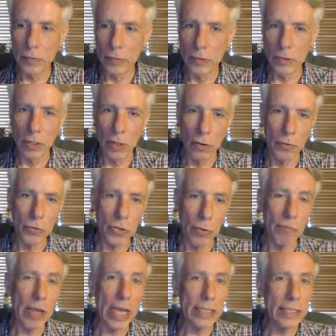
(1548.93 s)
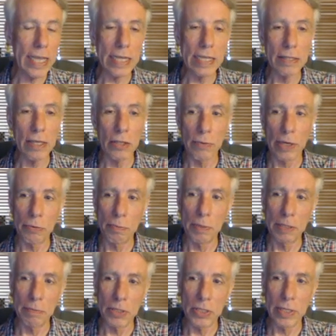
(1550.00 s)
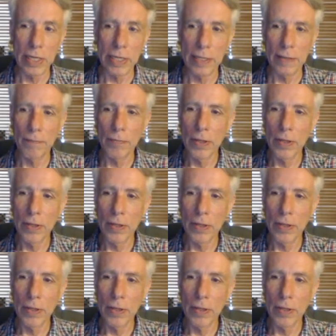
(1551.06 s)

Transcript: so, so in fact, taking the other way would be a mistake.